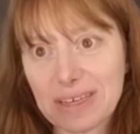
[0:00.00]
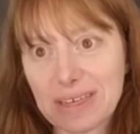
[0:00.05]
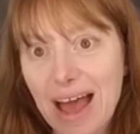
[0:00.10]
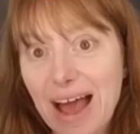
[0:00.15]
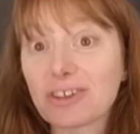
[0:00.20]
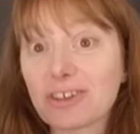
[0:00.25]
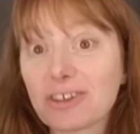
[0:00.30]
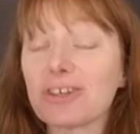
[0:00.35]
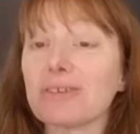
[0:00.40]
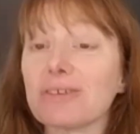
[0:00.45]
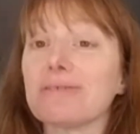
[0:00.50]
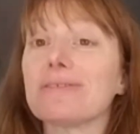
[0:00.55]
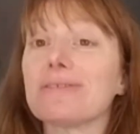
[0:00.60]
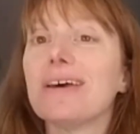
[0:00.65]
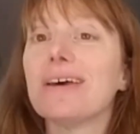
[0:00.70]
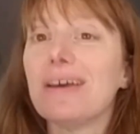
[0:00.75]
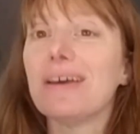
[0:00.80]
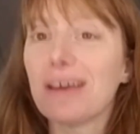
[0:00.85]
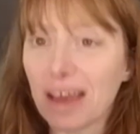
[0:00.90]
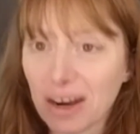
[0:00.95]
actions
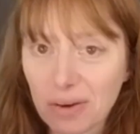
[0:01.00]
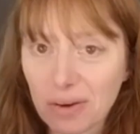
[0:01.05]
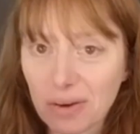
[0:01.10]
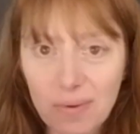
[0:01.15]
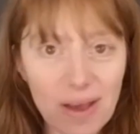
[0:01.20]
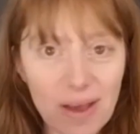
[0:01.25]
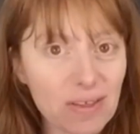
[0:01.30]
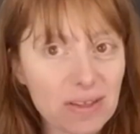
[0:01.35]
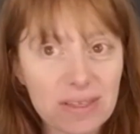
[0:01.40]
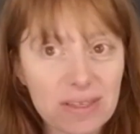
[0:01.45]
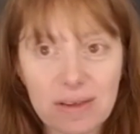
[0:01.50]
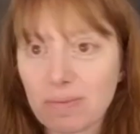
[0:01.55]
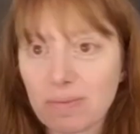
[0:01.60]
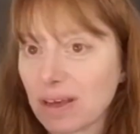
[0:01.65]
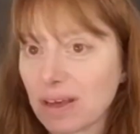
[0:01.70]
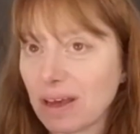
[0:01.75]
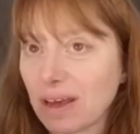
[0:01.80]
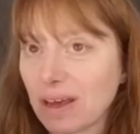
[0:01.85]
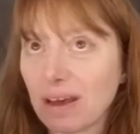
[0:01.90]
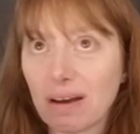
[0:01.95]
in a way that
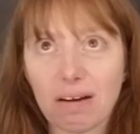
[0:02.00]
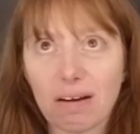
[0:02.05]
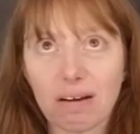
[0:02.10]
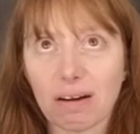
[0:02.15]
simply